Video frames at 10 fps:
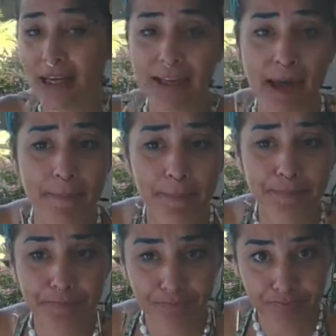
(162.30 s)
like that.
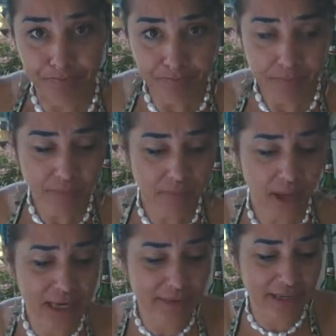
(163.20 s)

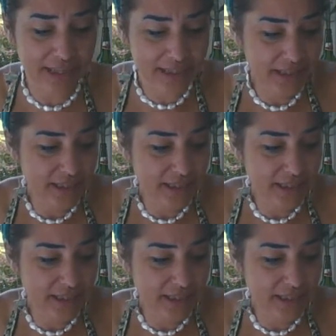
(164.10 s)
Anyways,